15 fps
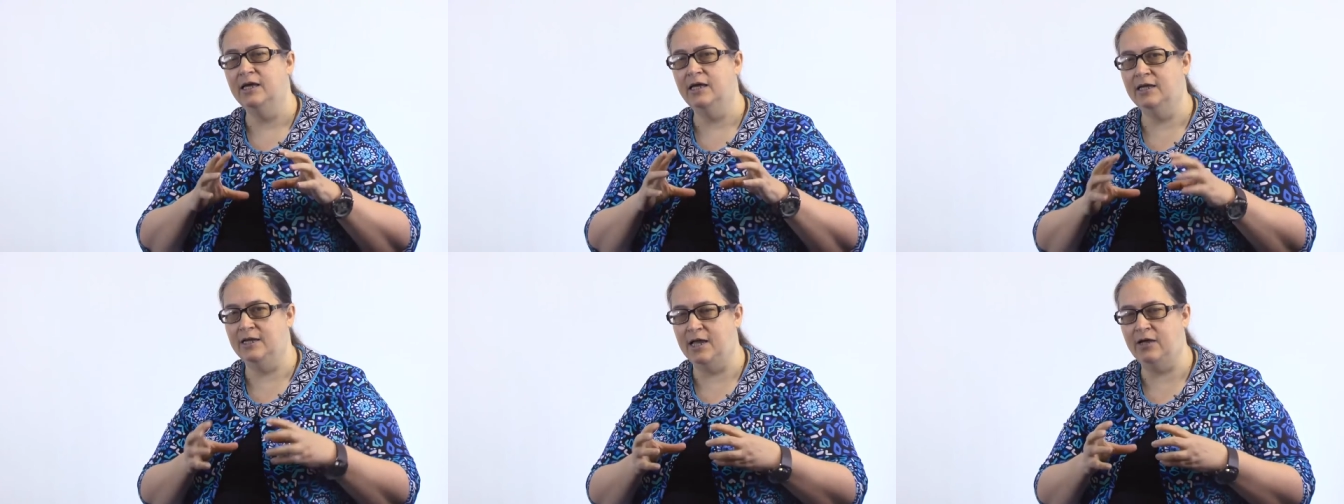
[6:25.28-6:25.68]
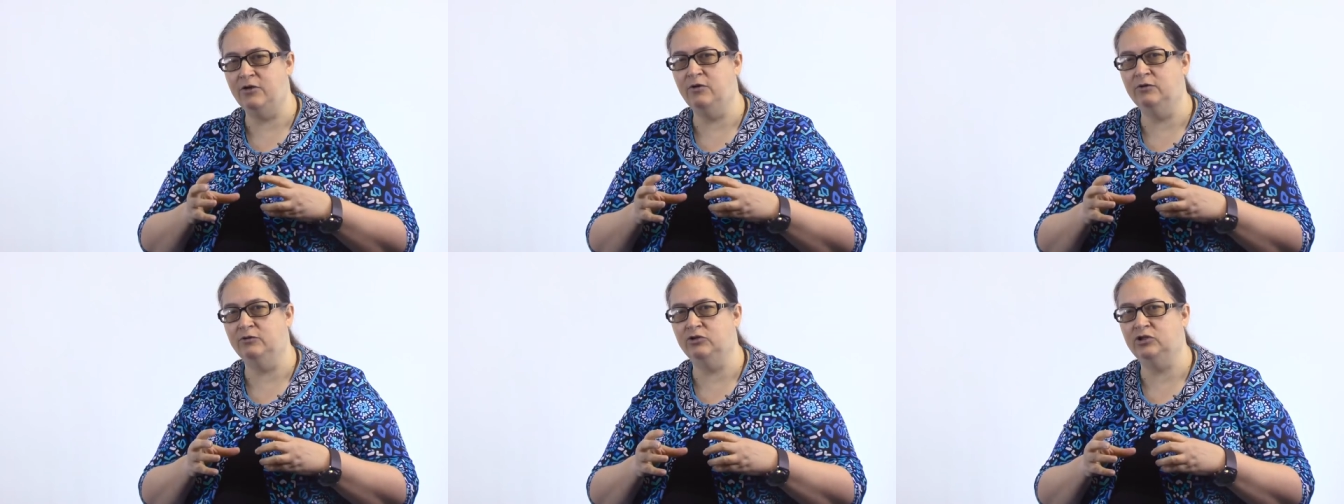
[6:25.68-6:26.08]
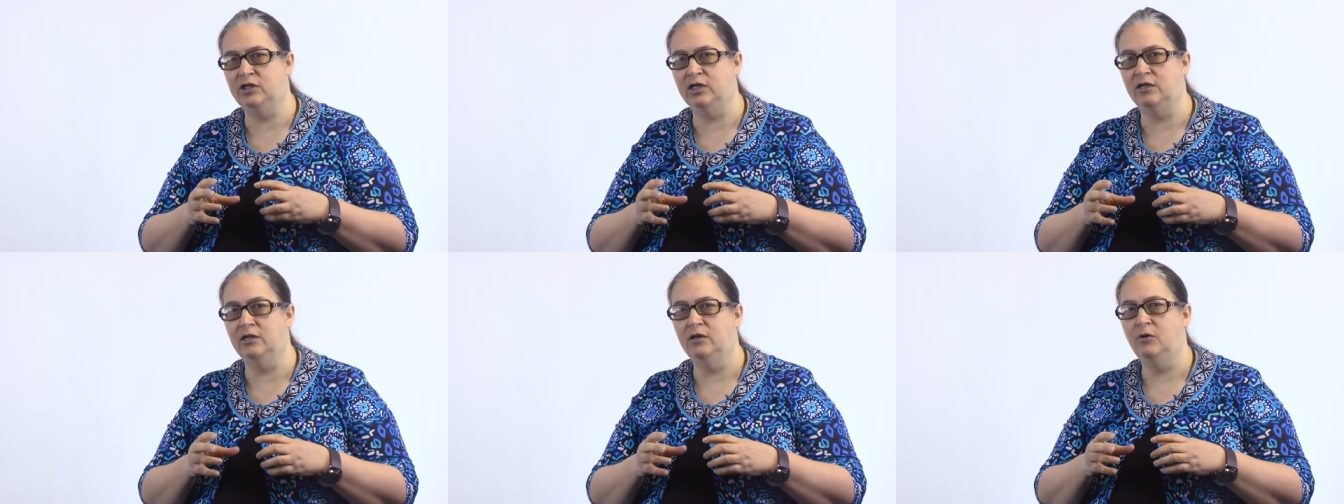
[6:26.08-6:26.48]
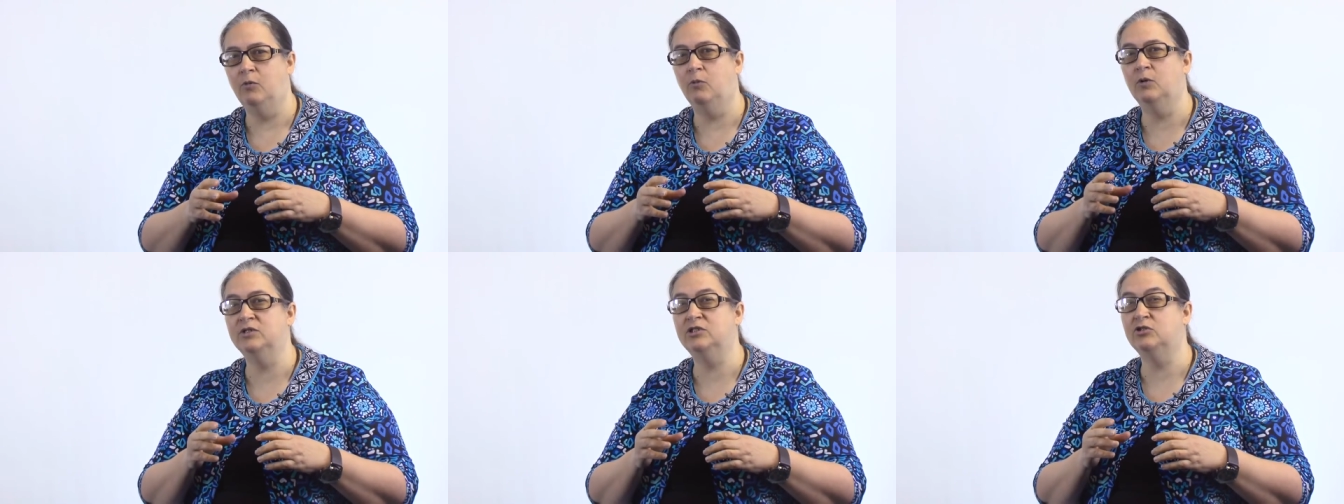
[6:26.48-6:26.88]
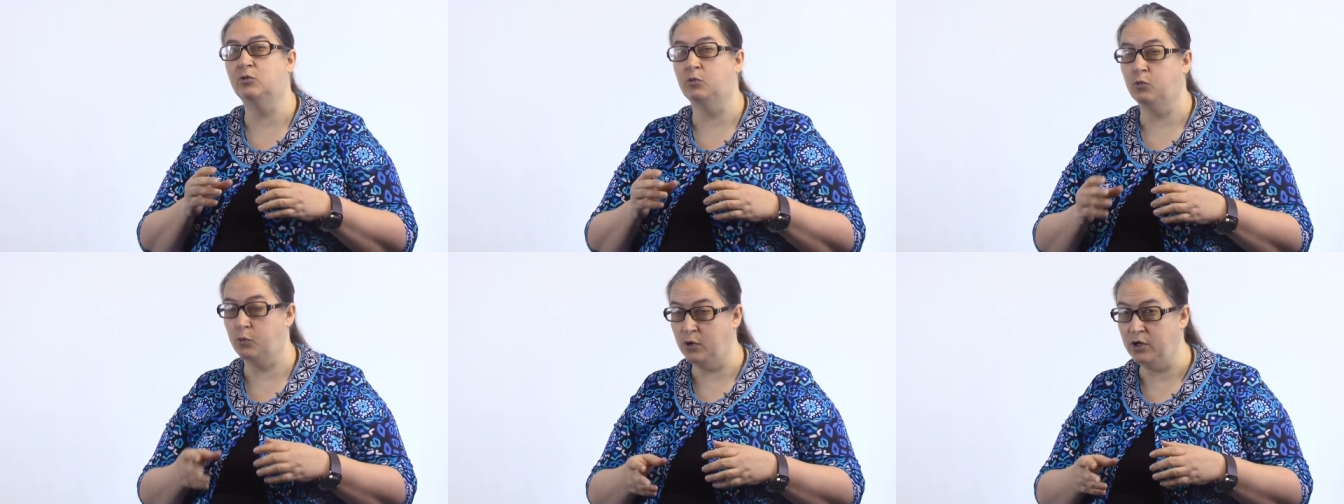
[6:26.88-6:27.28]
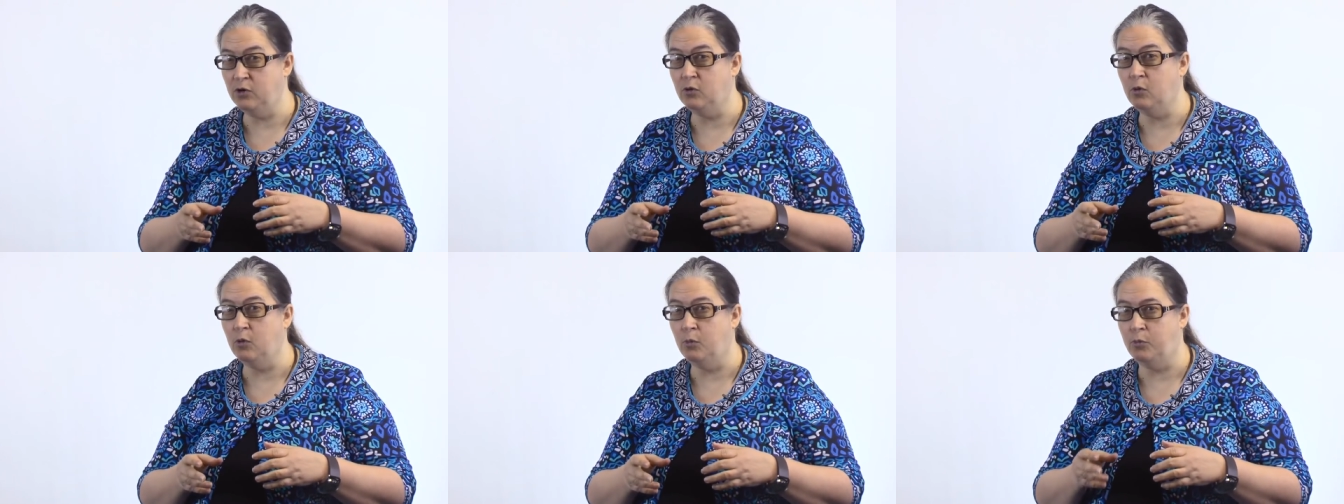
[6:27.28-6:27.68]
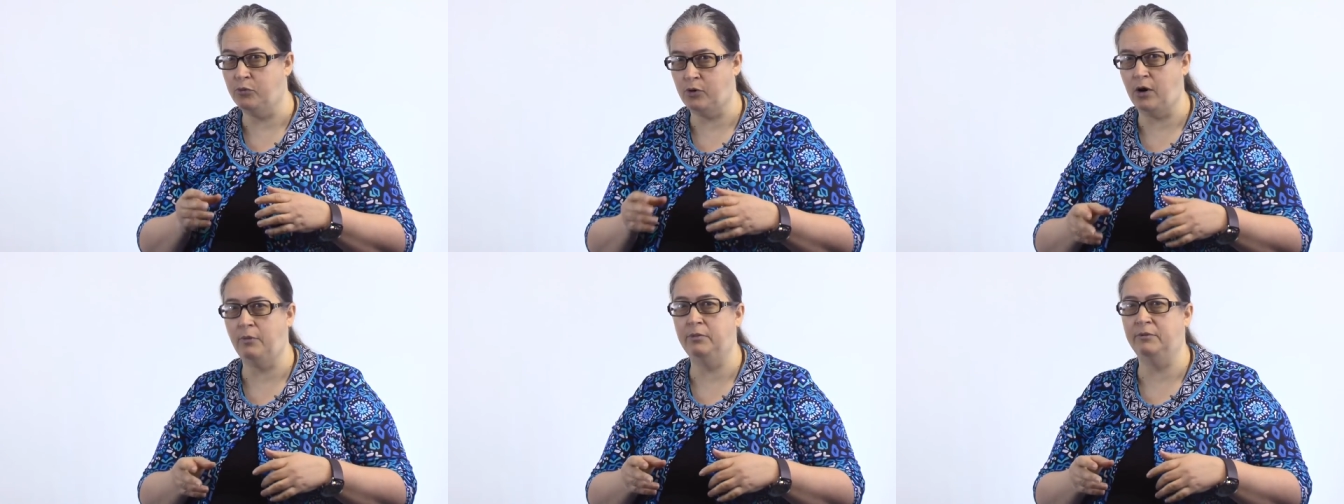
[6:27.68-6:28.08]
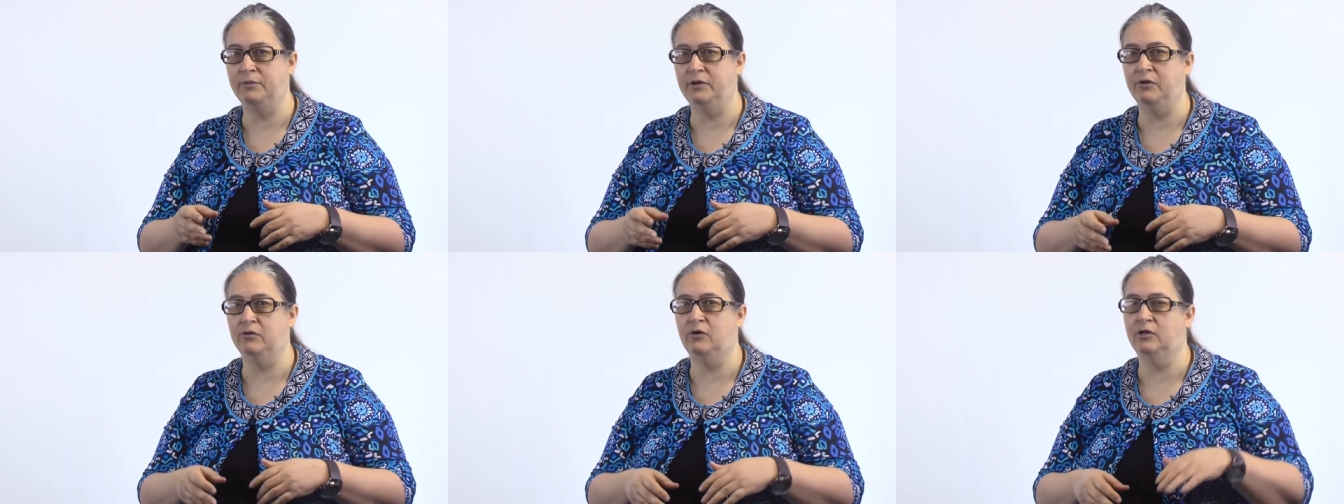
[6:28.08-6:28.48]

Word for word: and now you understand what's the real problem here.